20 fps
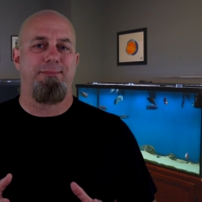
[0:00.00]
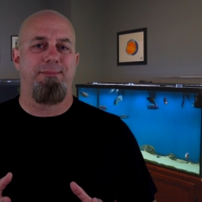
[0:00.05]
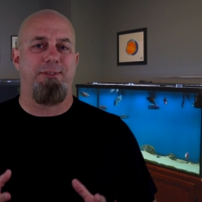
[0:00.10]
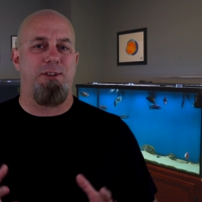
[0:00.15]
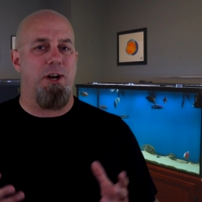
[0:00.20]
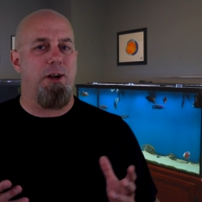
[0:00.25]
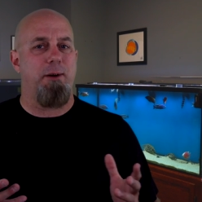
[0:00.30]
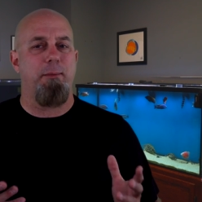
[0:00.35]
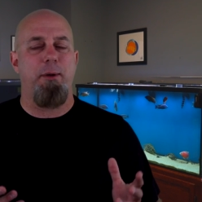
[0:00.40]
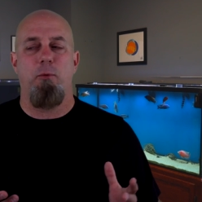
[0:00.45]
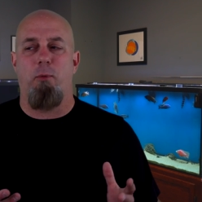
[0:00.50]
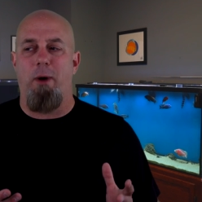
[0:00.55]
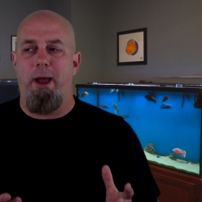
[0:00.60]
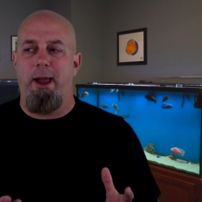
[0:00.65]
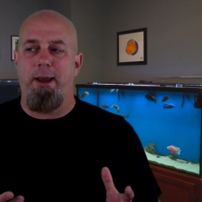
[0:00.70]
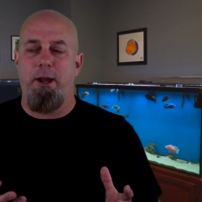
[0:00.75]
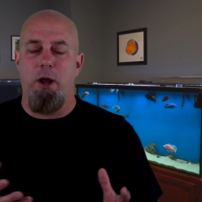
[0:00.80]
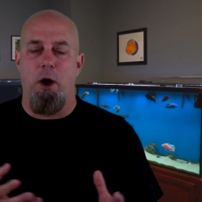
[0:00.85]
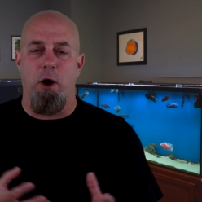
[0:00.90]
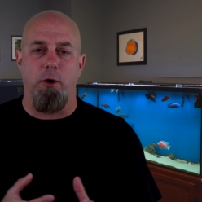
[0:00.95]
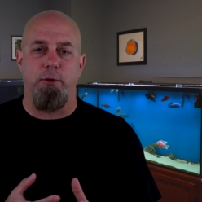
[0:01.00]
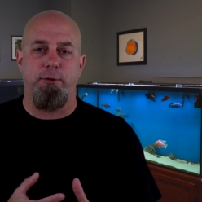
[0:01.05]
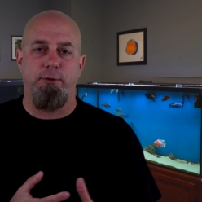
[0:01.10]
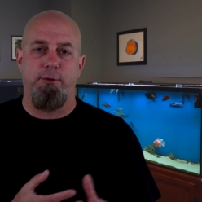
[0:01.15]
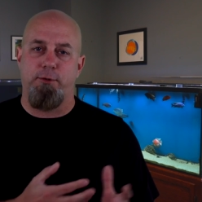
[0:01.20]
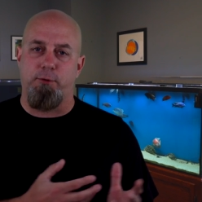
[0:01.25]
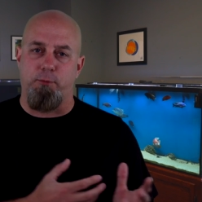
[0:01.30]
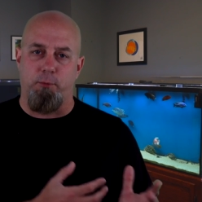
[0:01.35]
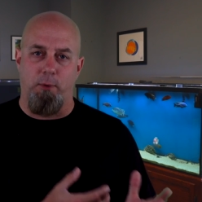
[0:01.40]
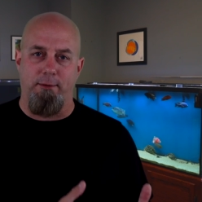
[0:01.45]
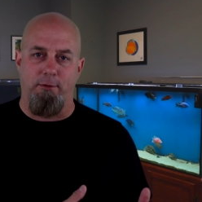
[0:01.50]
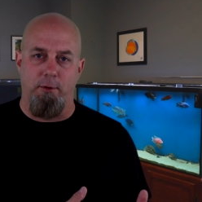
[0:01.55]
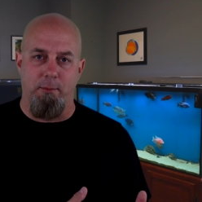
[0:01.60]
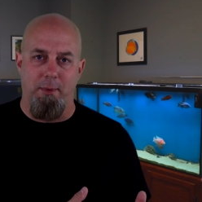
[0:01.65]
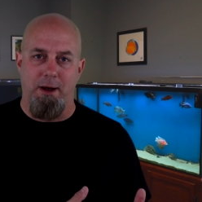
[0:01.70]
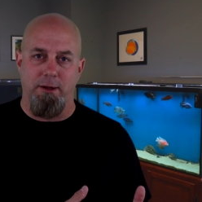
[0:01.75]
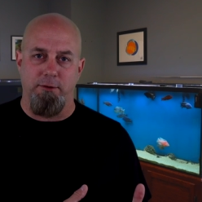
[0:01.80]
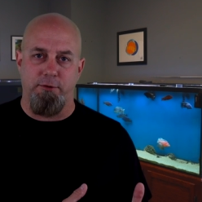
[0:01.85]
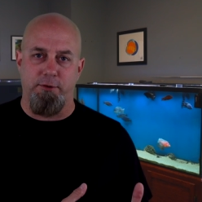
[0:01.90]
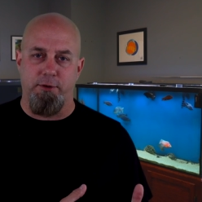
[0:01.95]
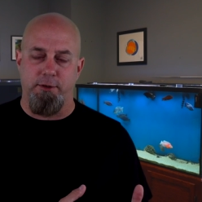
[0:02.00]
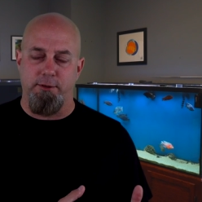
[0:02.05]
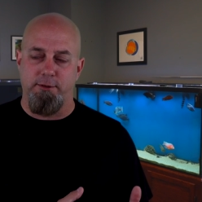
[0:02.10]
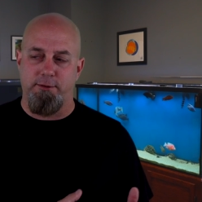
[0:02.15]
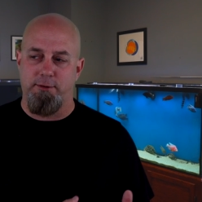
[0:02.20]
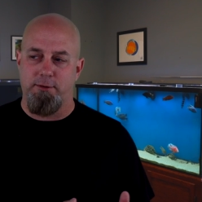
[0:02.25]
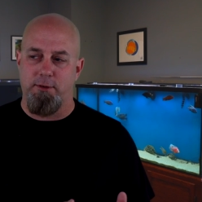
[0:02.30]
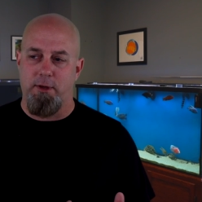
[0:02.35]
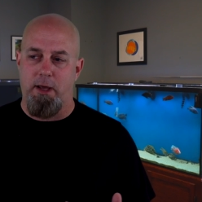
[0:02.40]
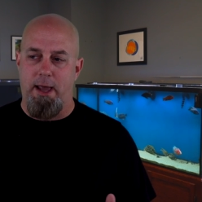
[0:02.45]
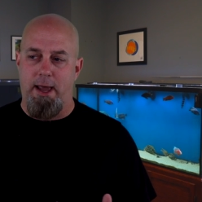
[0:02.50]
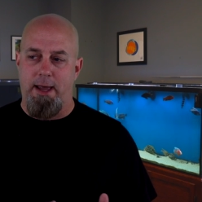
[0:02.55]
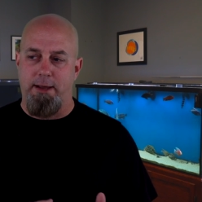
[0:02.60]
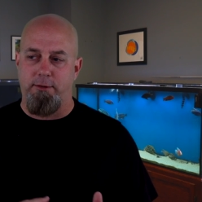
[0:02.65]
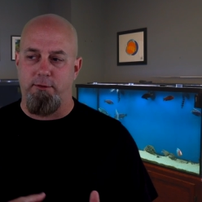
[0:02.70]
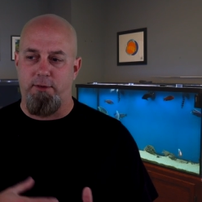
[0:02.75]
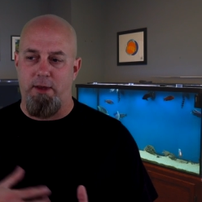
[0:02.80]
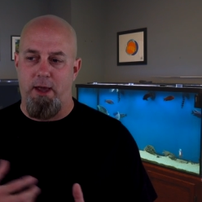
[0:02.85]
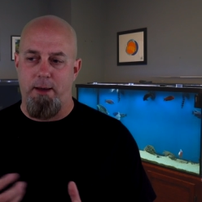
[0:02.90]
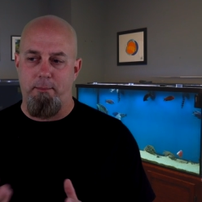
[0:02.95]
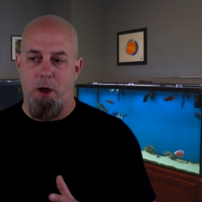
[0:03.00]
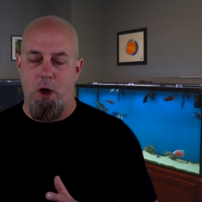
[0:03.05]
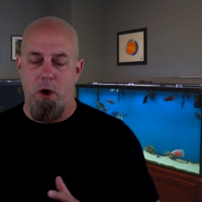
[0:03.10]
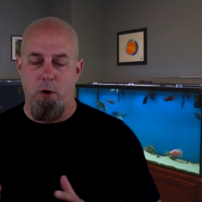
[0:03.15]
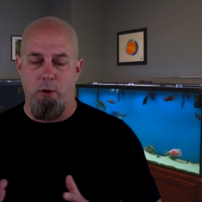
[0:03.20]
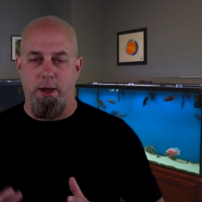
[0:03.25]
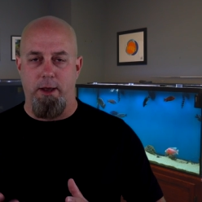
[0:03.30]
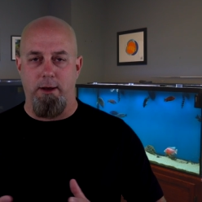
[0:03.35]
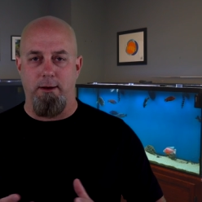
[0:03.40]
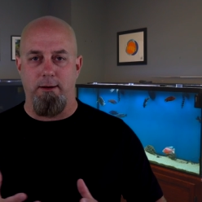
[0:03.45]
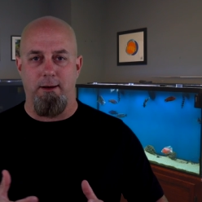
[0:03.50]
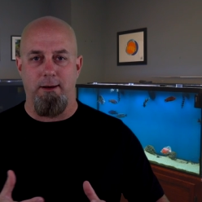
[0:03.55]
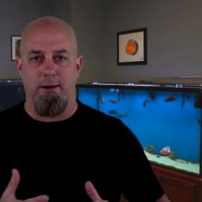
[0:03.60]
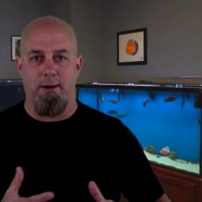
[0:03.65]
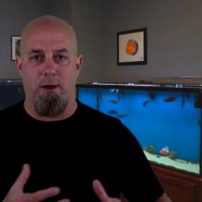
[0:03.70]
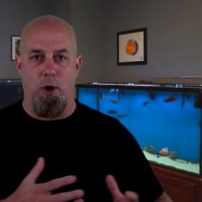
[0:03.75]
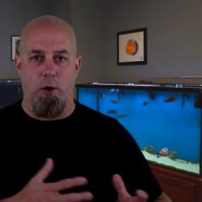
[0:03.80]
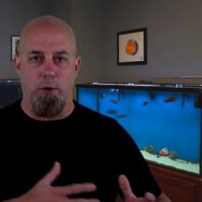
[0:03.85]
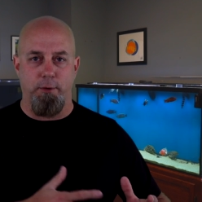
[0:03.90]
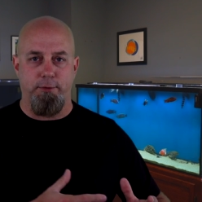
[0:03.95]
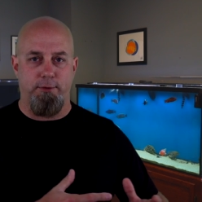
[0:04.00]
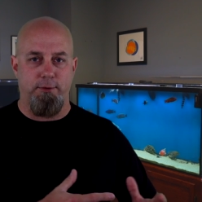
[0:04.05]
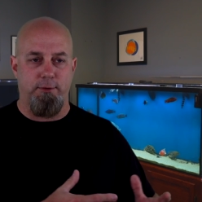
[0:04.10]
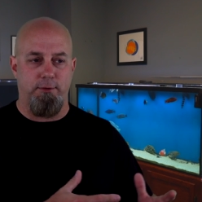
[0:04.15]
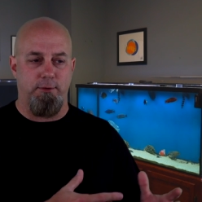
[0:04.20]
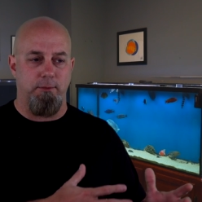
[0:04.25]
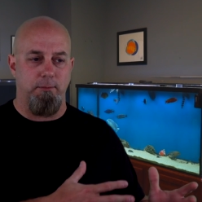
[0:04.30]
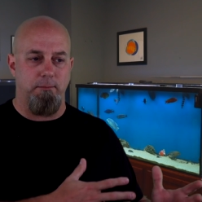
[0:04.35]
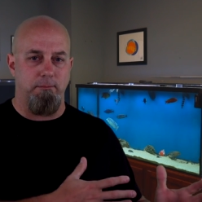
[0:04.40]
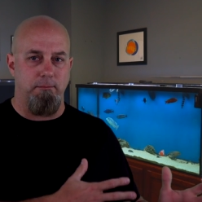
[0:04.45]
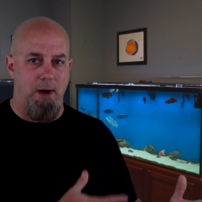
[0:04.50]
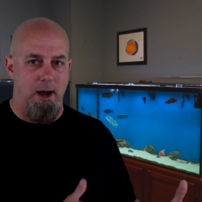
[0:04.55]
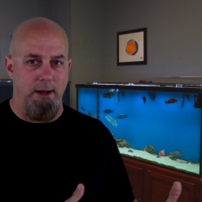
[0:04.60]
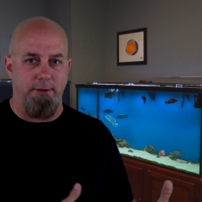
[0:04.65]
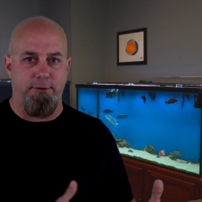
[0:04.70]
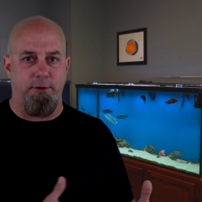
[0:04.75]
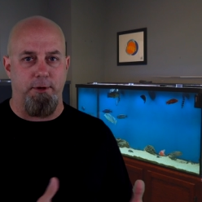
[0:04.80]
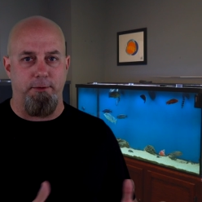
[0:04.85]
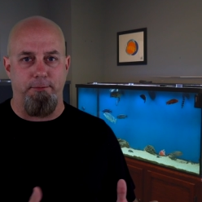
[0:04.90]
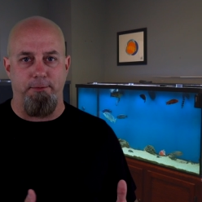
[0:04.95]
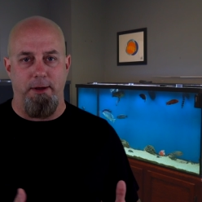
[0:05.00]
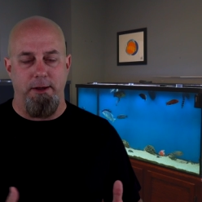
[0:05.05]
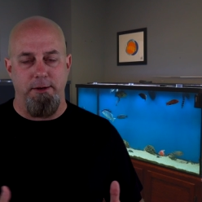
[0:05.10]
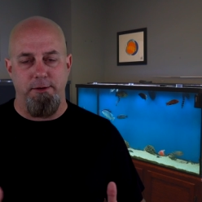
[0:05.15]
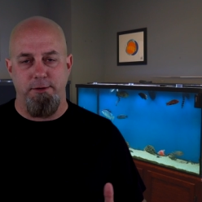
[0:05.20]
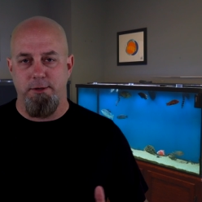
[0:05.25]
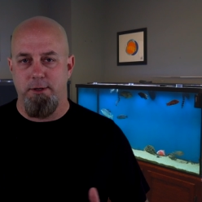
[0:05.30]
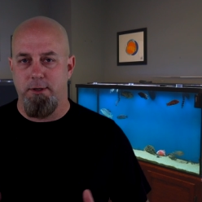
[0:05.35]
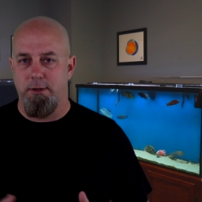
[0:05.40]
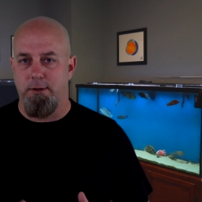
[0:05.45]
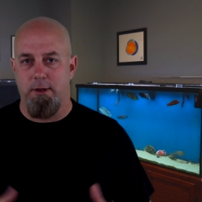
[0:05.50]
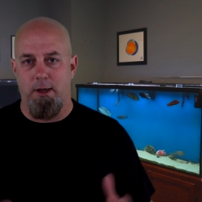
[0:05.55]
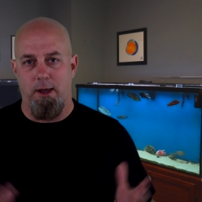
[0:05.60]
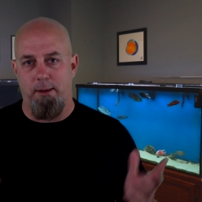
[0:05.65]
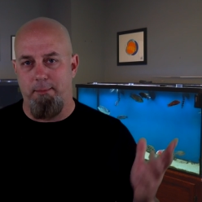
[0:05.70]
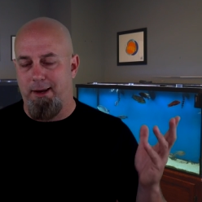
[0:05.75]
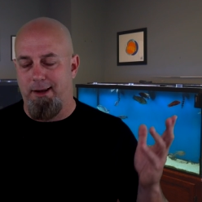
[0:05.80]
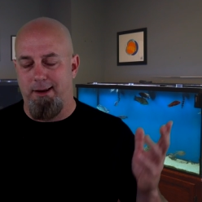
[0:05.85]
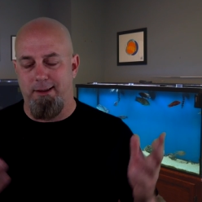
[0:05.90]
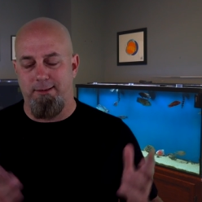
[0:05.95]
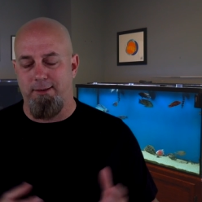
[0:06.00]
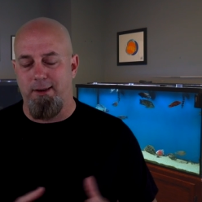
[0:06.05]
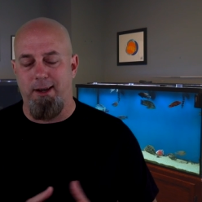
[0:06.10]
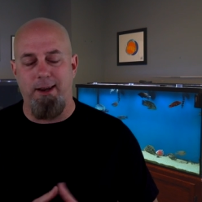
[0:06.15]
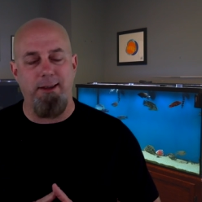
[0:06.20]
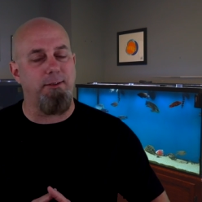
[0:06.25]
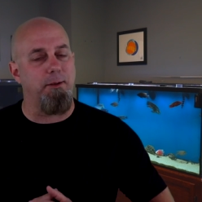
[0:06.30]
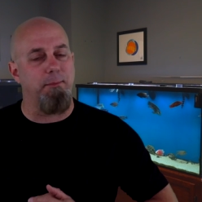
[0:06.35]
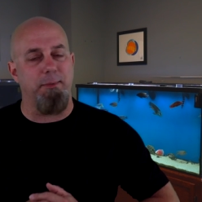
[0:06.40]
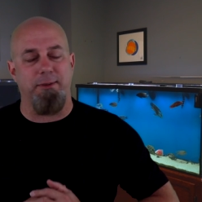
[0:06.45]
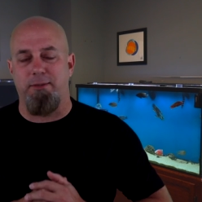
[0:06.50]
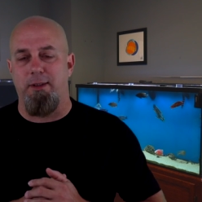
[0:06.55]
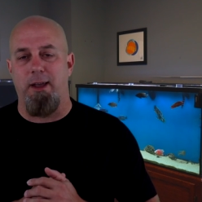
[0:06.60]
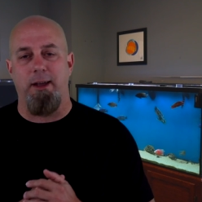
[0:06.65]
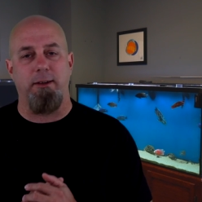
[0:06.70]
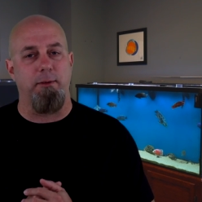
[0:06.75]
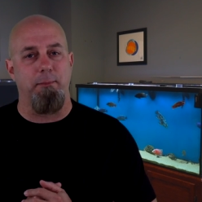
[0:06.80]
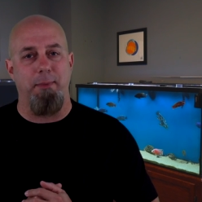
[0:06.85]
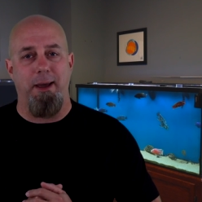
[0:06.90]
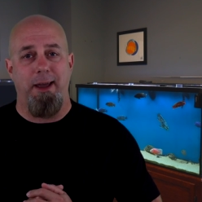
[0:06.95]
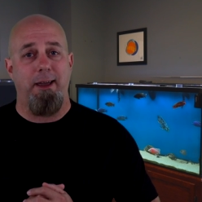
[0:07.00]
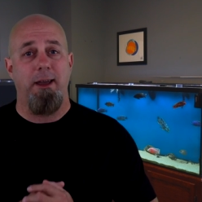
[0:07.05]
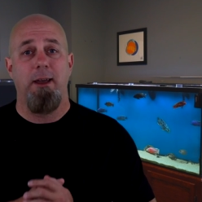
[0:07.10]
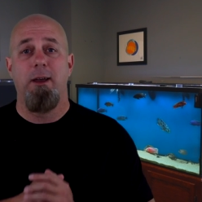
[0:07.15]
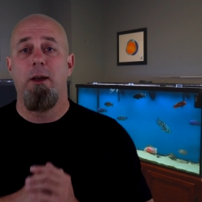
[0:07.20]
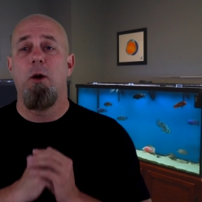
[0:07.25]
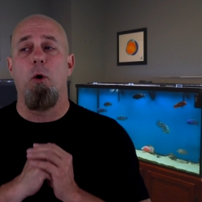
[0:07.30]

Jeremy Wade hosts River Monsters and Zeb Hogan hosts Monster Fish. I mean, it's an easy mistake to make.